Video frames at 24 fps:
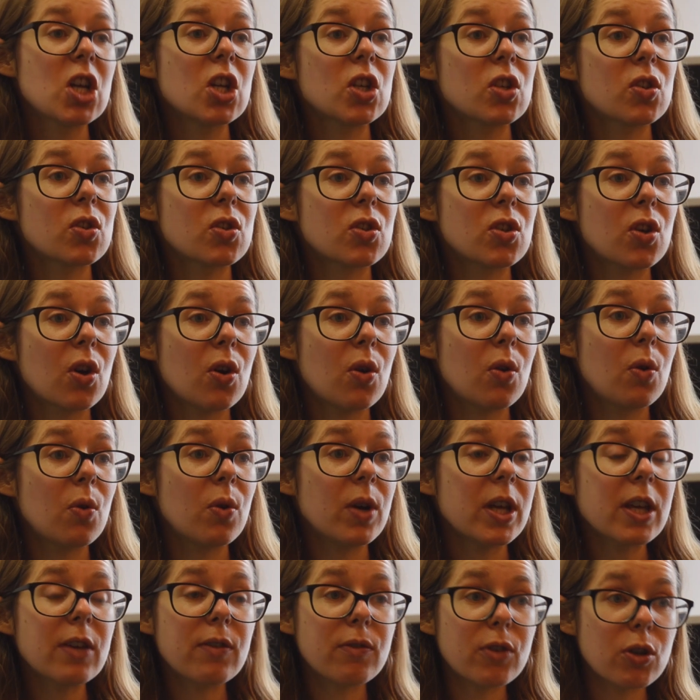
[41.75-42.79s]
So
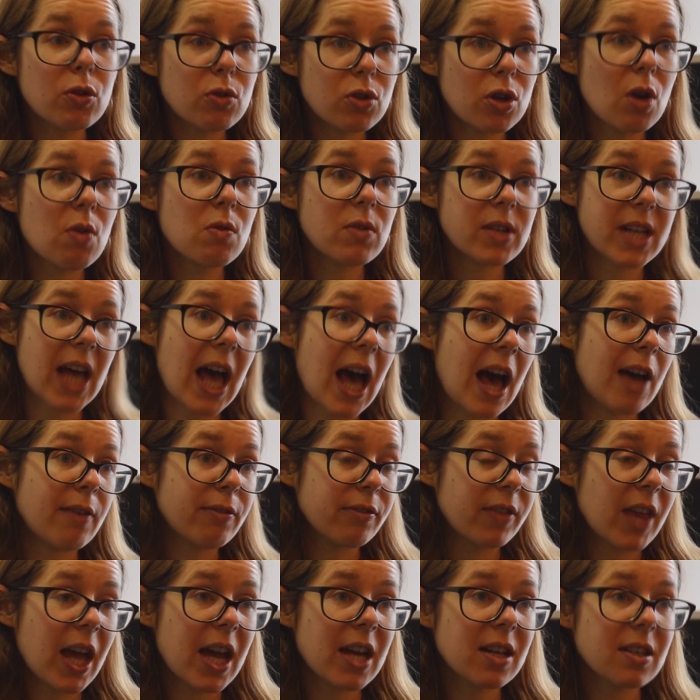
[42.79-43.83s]
if you don't
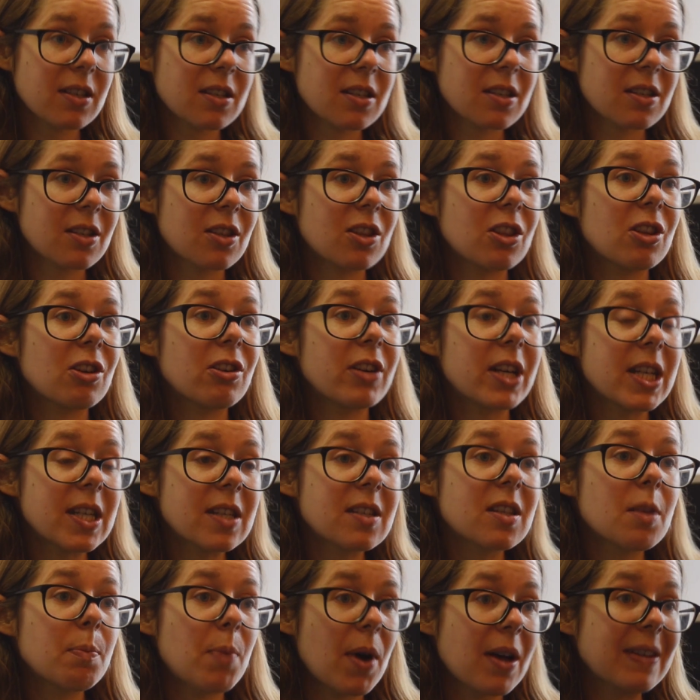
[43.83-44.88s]
have that, there
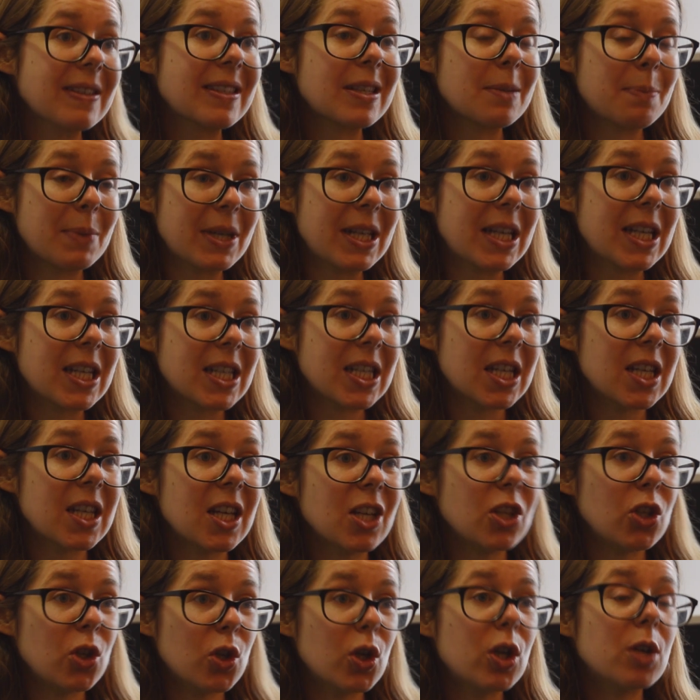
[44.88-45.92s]
is the possibility
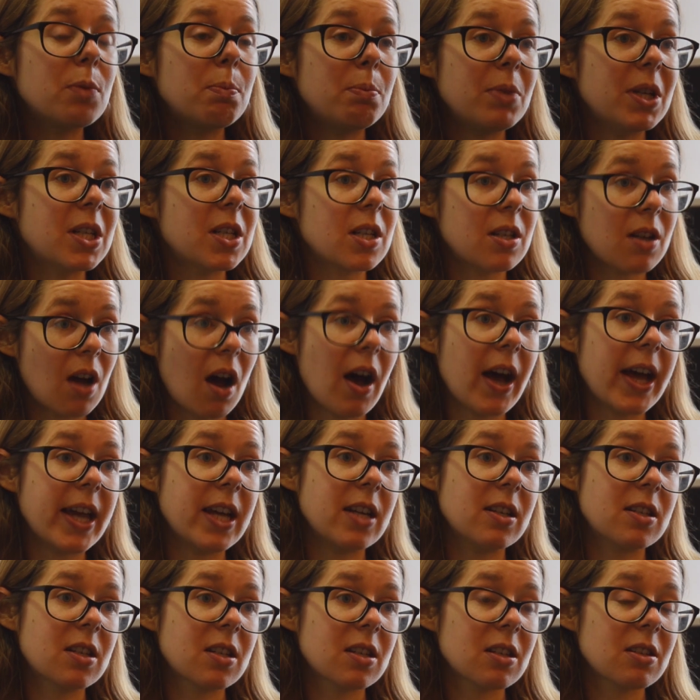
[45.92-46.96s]
that you could be
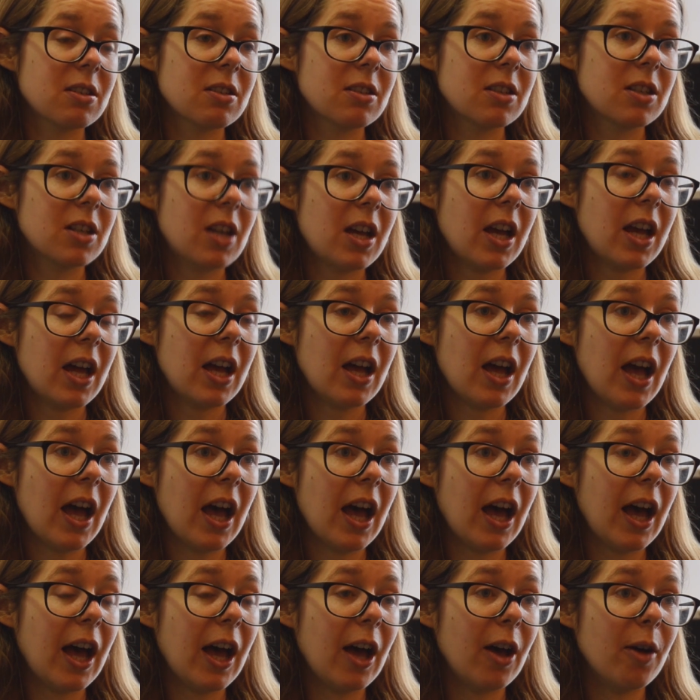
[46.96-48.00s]
denied
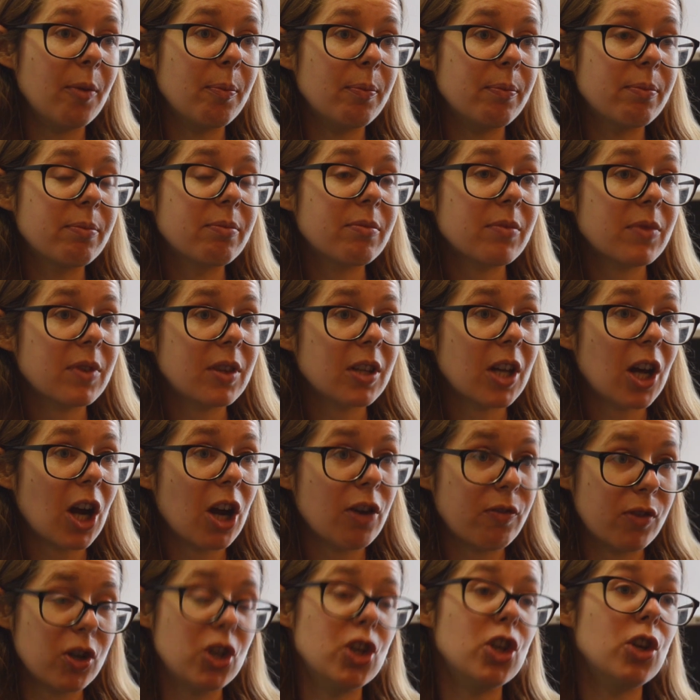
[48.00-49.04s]

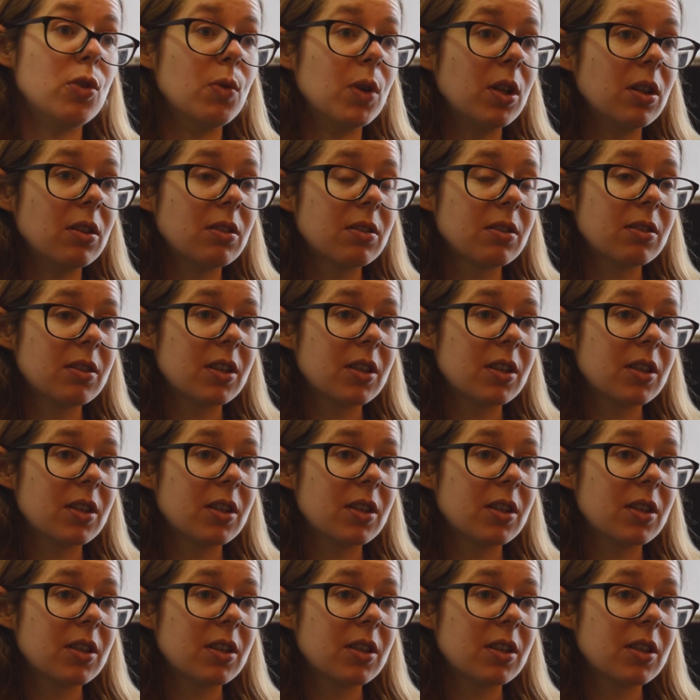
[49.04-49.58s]
a renewal.